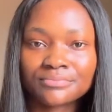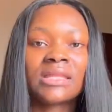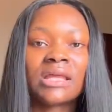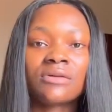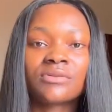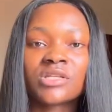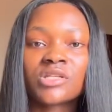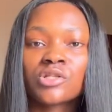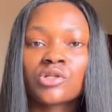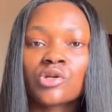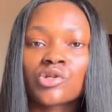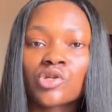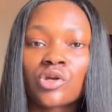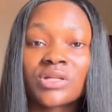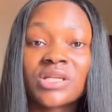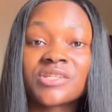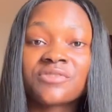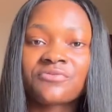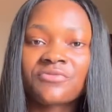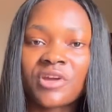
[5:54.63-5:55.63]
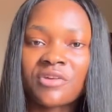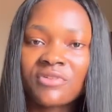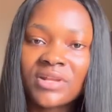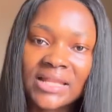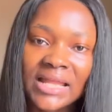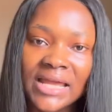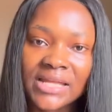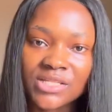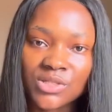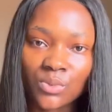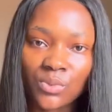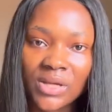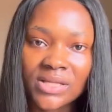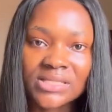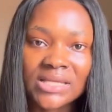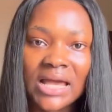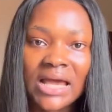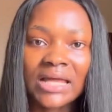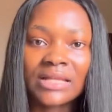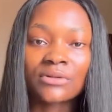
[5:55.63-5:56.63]
Now this lotion is very
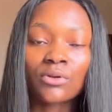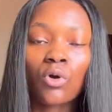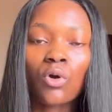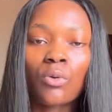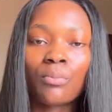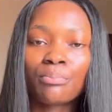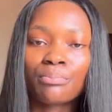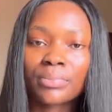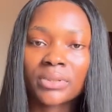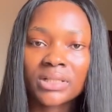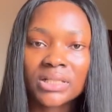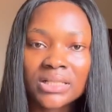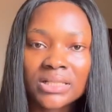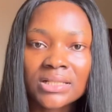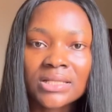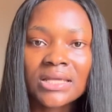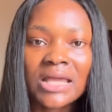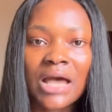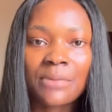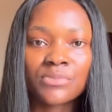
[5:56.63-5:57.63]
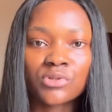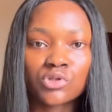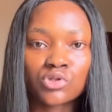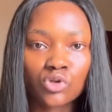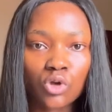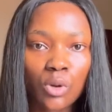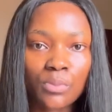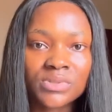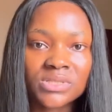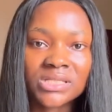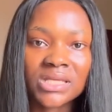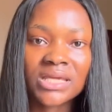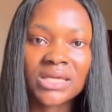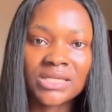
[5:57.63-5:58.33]
lightweight and completely absorbs